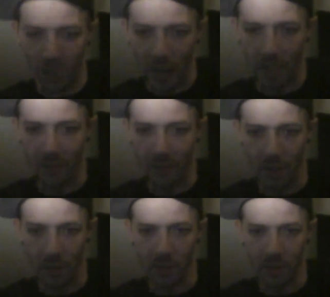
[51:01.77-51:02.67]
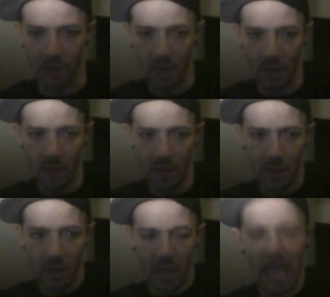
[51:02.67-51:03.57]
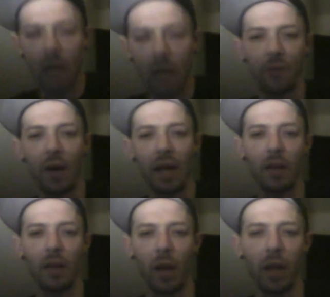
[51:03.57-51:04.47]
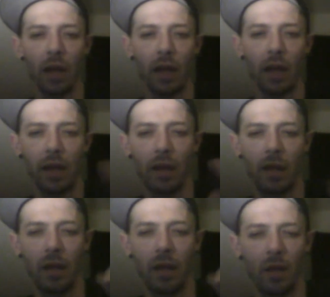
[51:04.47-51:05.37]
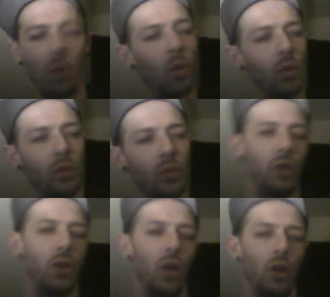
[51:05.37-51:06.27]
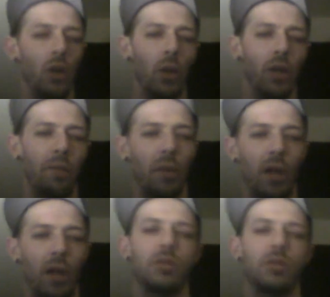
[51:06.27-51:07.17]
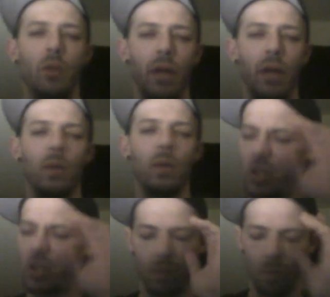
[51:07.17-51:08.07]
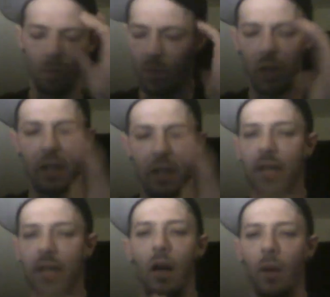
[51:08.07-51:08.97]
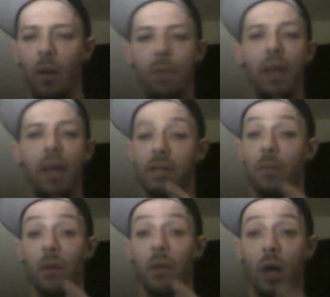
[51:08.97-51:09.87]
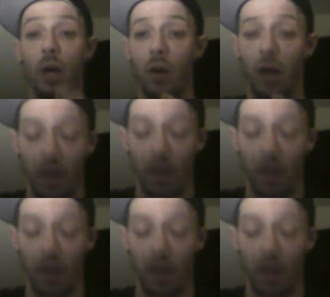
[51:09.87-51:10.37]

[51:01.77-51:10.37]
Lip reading: fucking views. He would find a way to like, oh, well, dude, you know, the way you pronounce that way, he would just, you could tell it pissed him the fuck off.